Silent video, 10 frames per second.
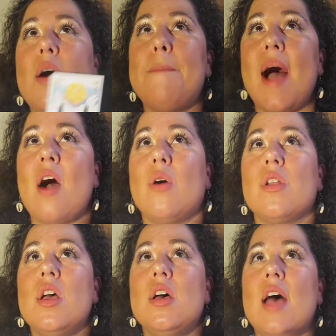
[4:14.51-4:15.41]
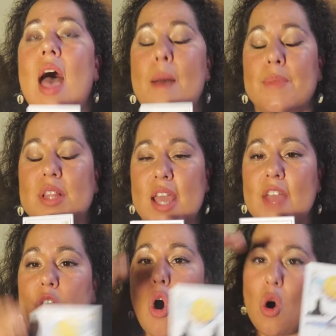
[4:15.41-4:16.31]
about Emilie
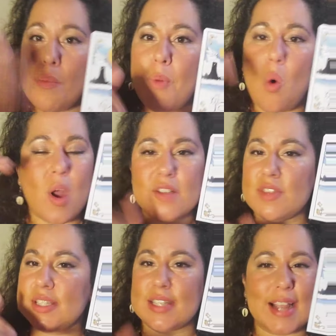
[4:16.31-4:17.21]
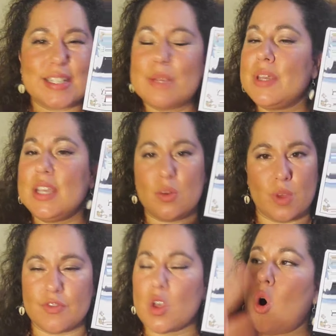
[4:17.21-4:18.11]
and the whole point of this deck to begin
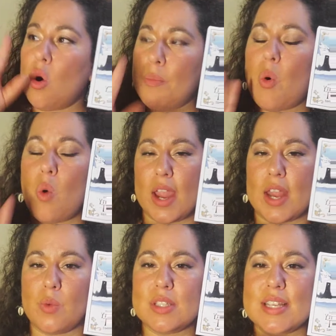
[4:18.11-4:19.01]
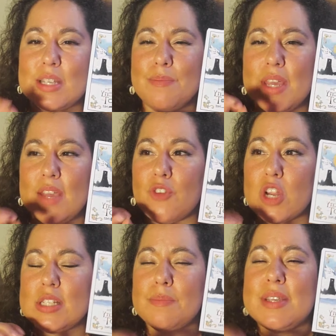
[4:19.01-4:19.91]
with, the whole point was it to be for
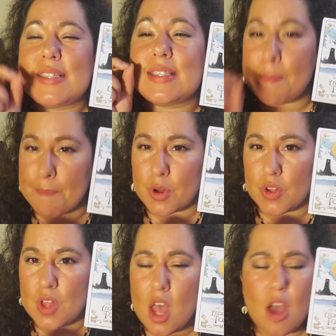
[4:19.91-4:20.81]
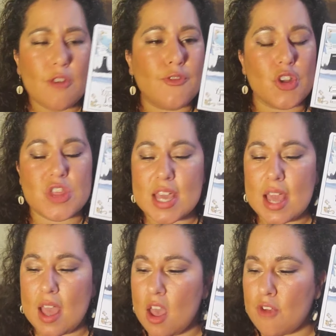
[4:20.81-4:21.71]
it to be simple, for
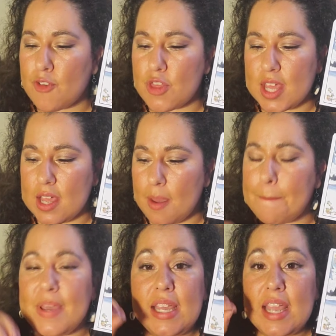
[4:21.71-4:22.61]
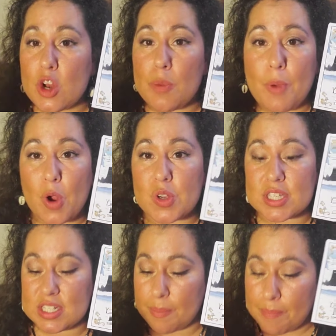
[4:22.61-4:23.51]
the for the beginner
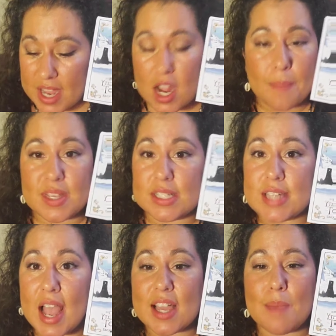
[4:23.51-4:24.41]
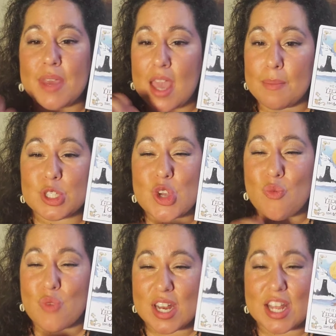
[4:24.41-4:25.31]
person to pick up this deck and be able to
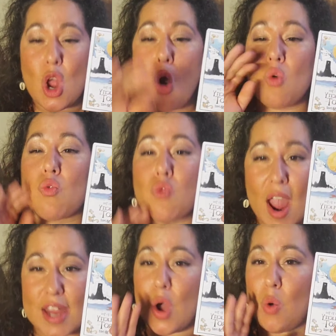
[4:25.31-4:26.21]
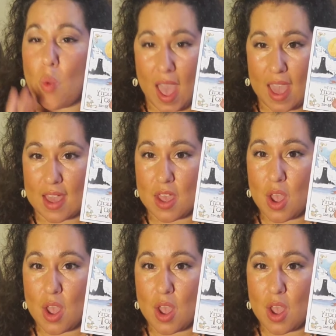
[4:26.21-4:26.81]
read it right away,